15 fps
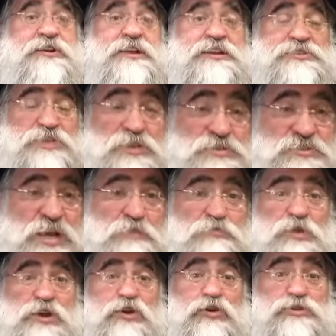So the same
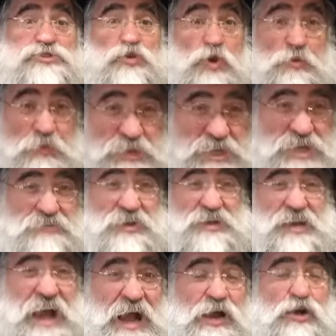thing also, we believe that
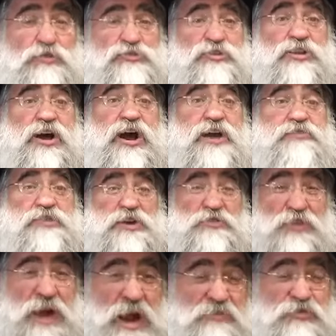Yaakov's alive, therefore
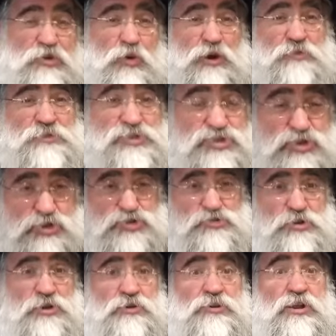every one of his children
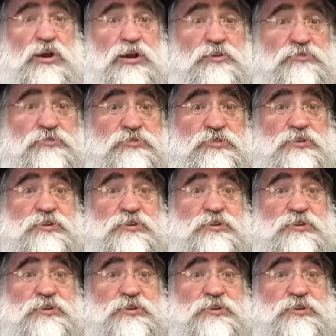are alive.